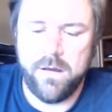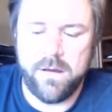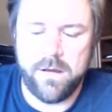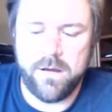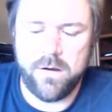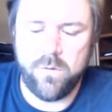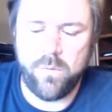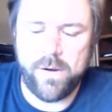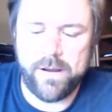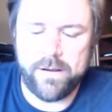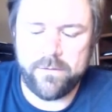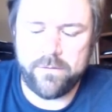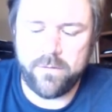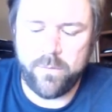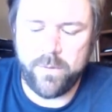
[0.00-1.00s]
uh,
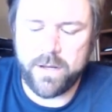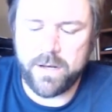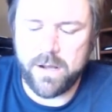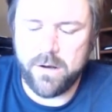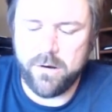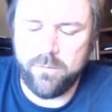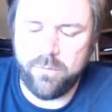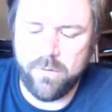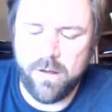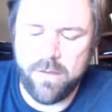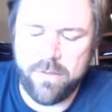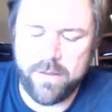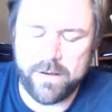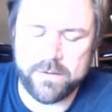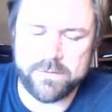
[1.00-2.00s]
ways that we could help
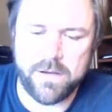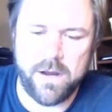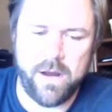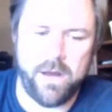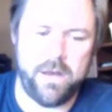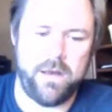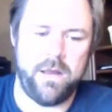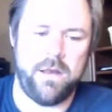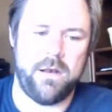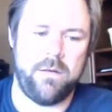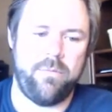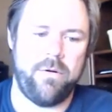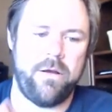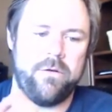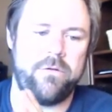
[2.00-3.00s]
with anxiety and
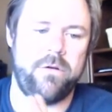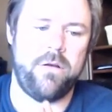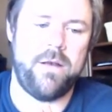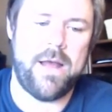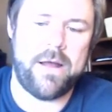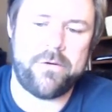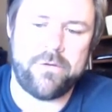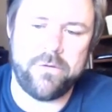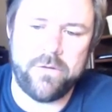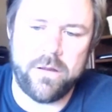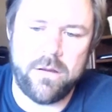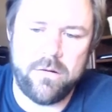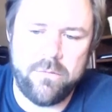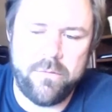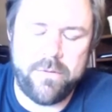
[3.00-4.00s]
depression
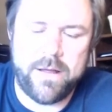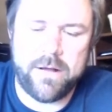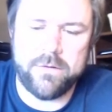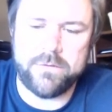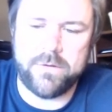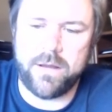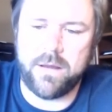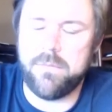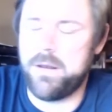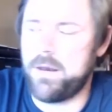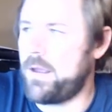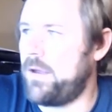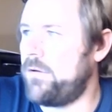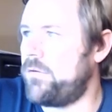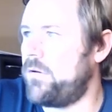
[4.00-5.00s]
naturally without taking
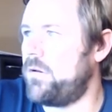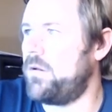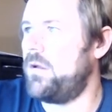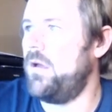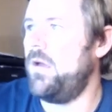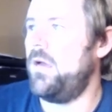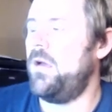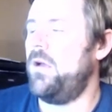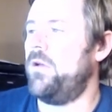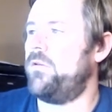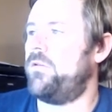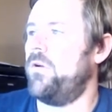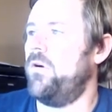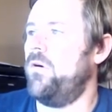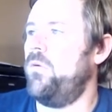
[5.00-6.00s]
medication.
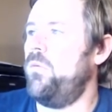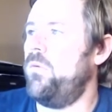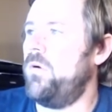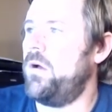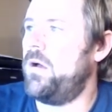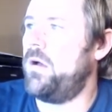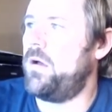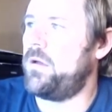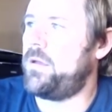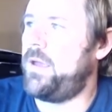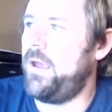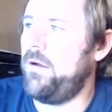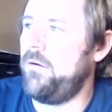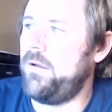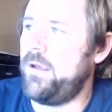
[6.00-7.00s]
So uh,
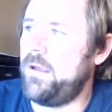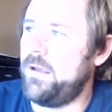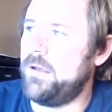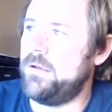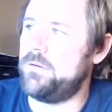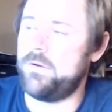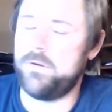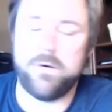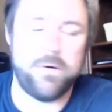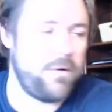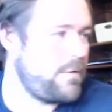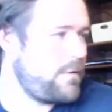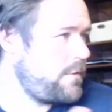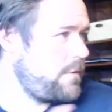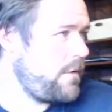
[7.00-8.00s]
Carrie is a
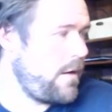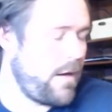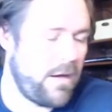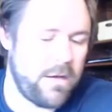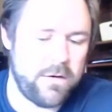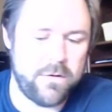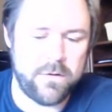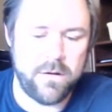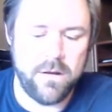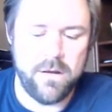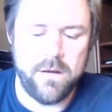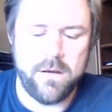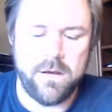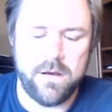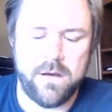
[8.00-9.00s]
nurse, and
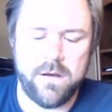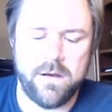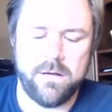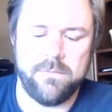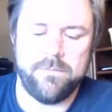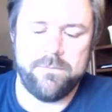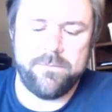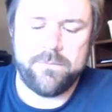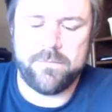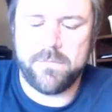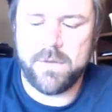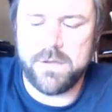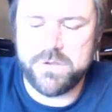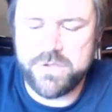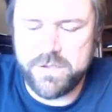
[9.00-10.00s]
um,
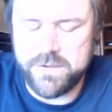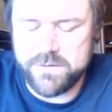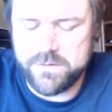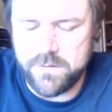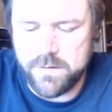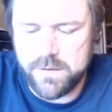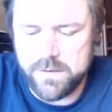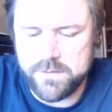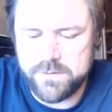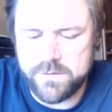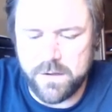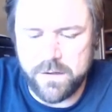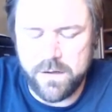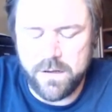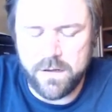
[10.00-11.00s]
she started
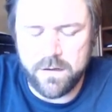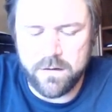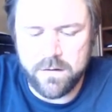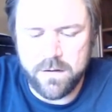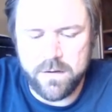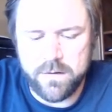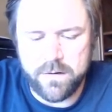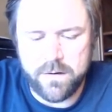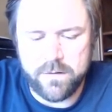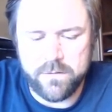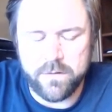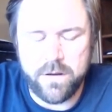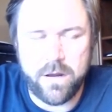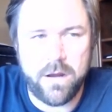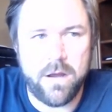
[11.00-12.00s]
studying and, and
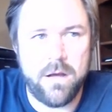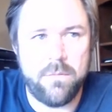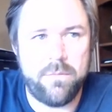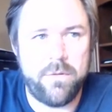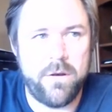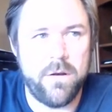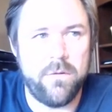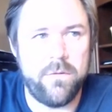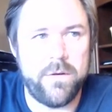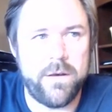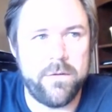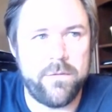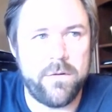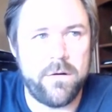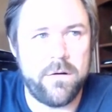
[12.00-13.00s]
looking up, you know, the
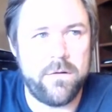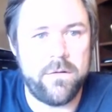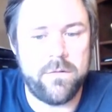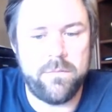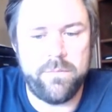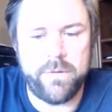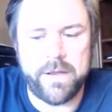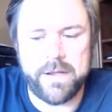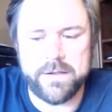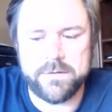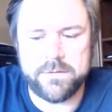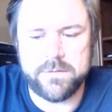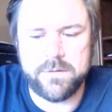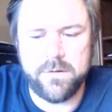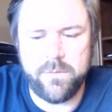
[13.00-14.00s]
different
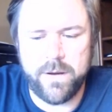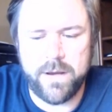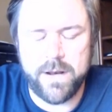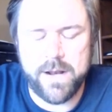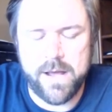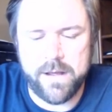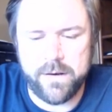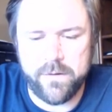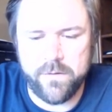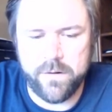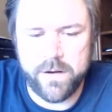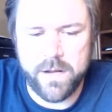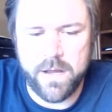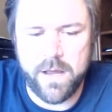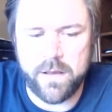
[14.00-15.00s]
plants that we could add into our
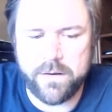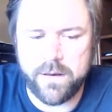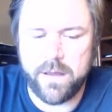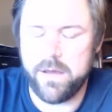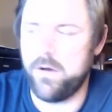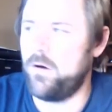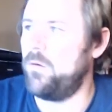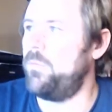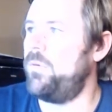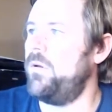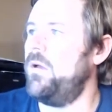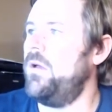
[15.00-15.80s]
diet to help.